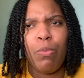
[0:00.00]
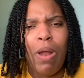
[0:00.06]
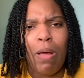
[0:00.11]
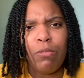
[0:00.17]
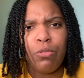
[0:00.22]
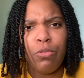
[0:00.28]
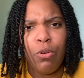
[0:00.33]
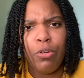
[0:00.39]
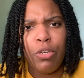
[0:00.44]

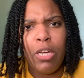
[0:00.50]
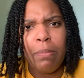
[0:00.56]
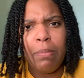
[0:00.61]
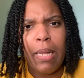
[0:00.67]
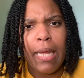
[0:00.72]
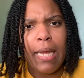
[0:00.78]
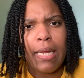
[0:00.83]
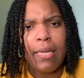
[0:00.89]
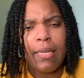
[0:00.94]
was growing up,
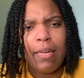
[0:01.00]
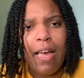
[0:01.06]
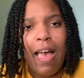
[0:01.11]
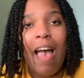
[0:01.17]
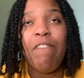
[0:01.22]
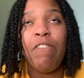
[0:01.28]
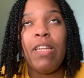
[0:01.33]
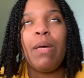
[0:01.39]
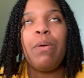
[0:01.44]
like,
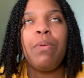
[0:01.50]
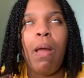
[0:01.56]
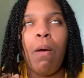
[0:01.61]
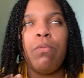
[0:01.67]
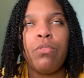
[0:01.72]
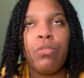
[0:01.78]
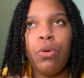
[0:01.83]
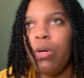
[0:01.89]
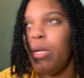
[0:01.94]
I feel like when I
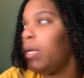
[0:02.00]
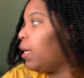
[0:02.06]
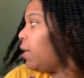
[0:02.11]
was growing